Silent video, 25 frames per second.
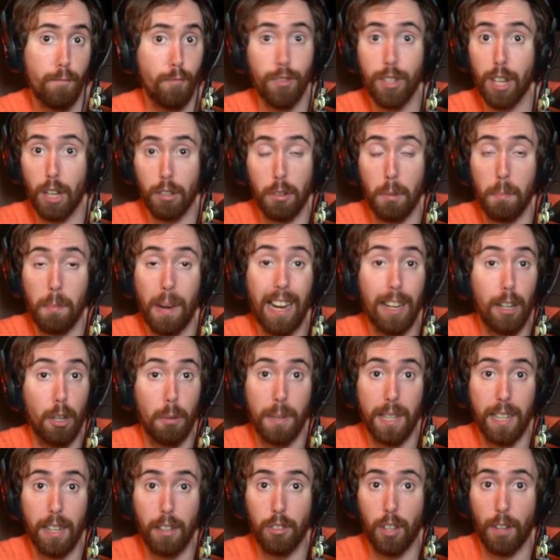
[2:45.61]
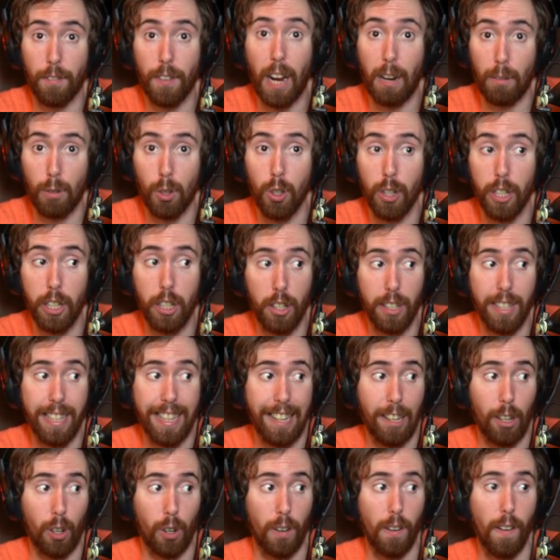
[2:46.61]
Doesn't matter because they've got really good
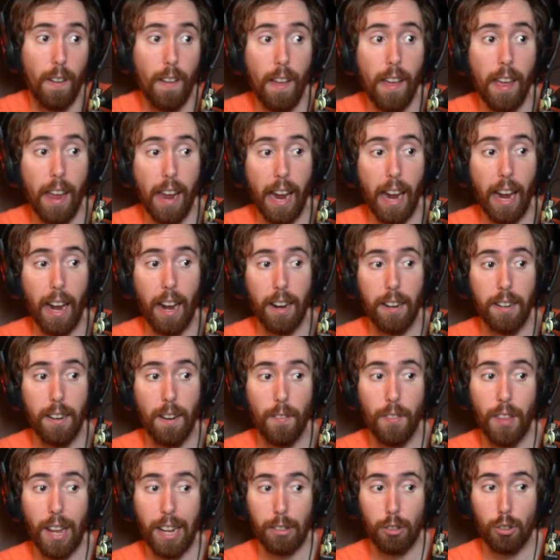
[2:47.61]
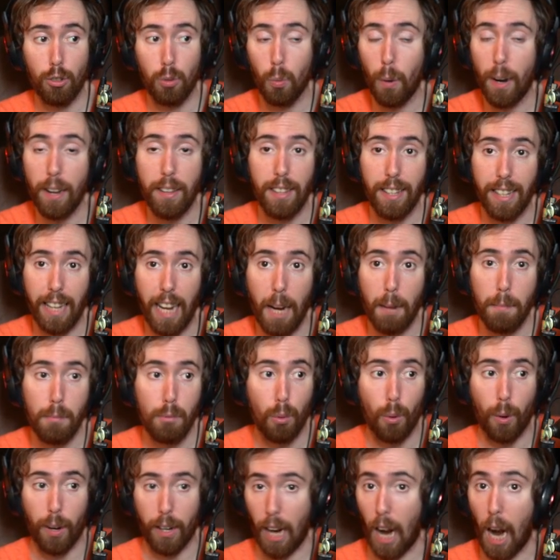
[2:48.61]
gear. And that's the way that games
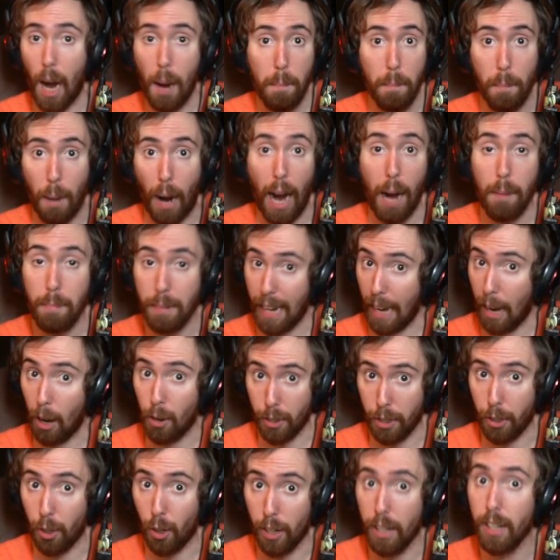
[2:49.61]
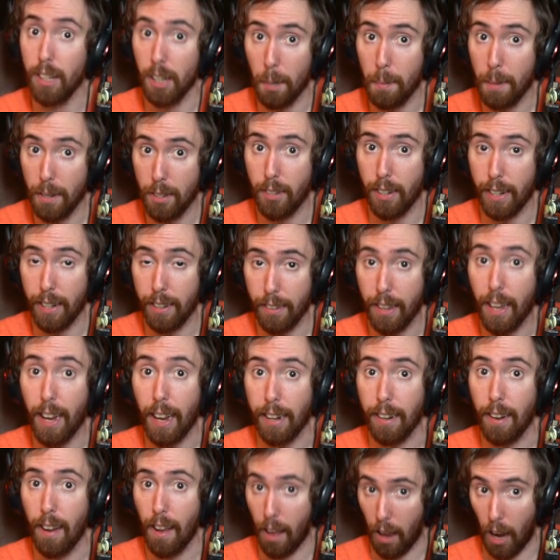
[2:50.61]
work. I'm counting on it. Let me tell you
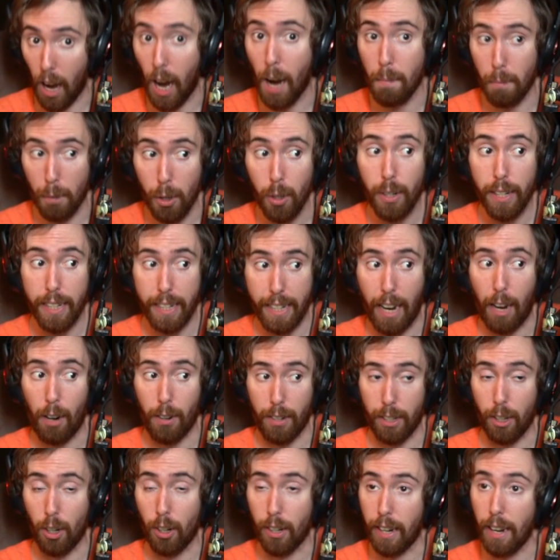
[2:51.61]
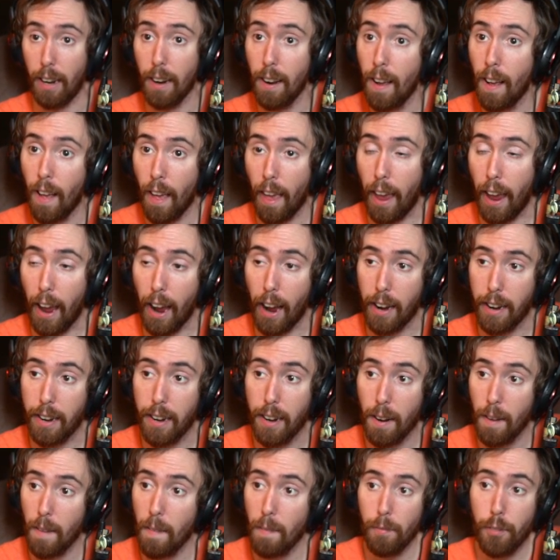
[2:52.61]
that. I'm really counting on it. And
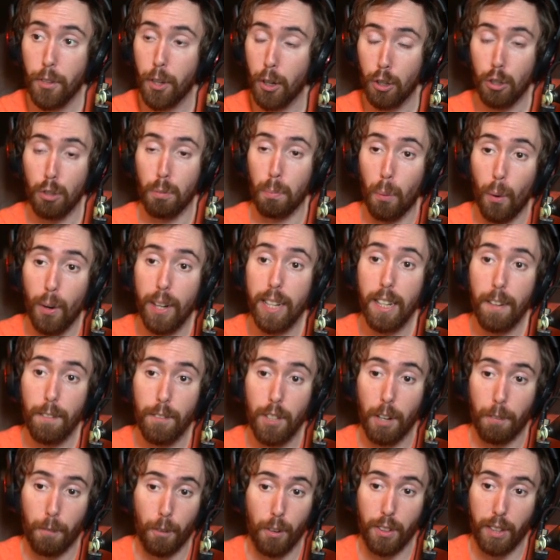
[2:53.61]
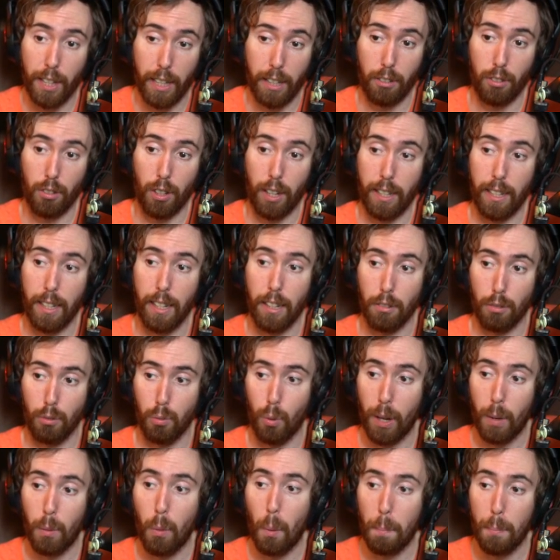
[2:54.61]
there's plenty of different things like this.
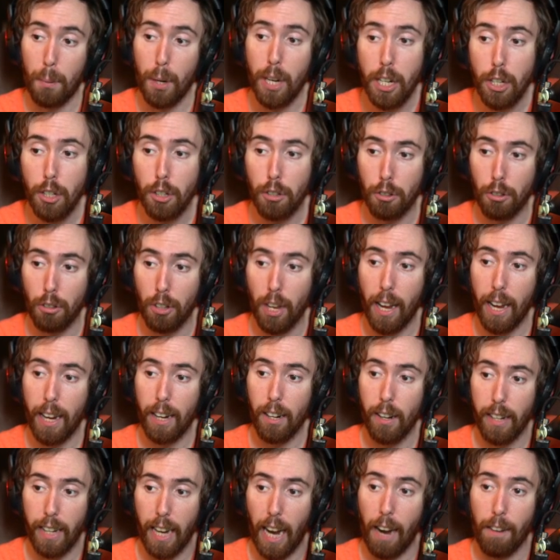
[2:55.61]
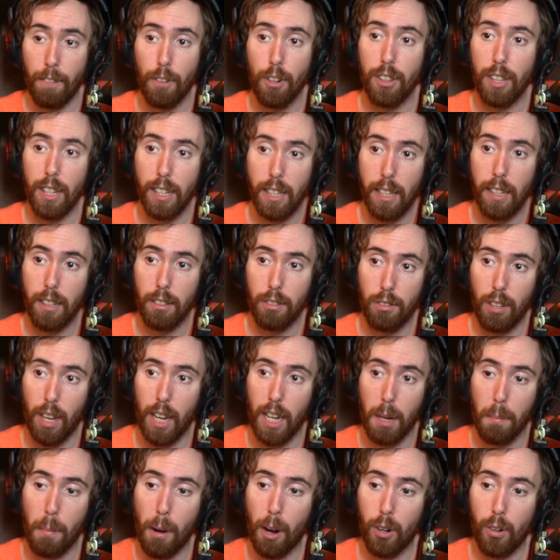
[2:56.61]
Like what Preach is saying, like everything that he's
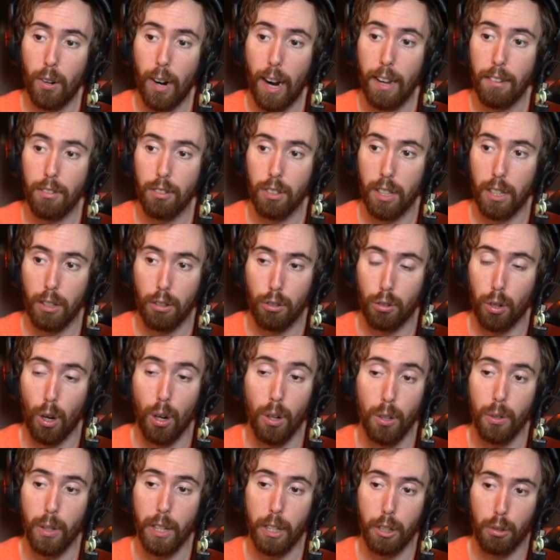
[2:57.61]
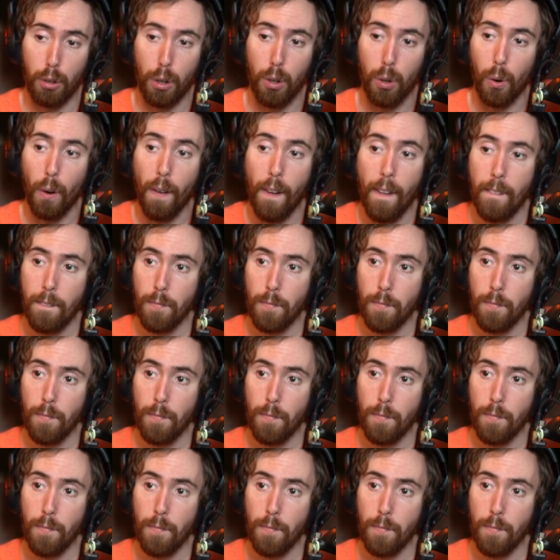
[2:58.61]
saying about Classic is totally true.